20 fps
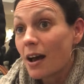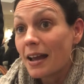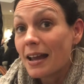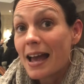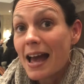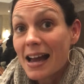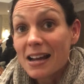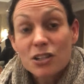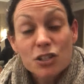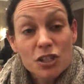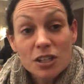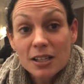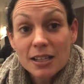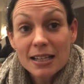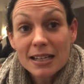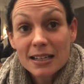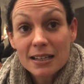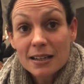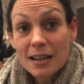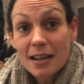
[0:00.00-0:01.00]
I
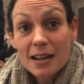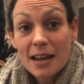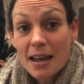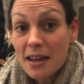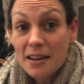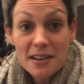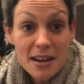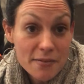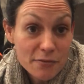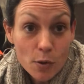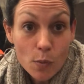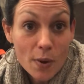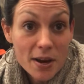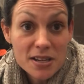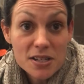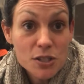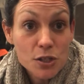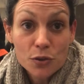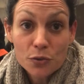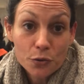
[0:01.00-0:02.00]
actually never
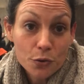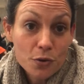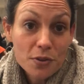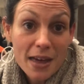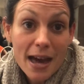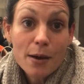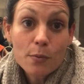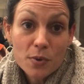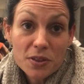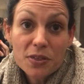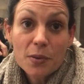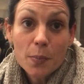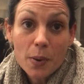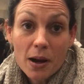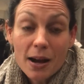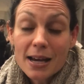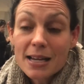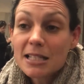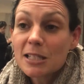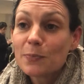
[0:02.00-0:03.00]
went through that with the
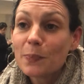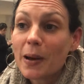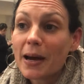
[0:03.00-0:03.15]
buyers,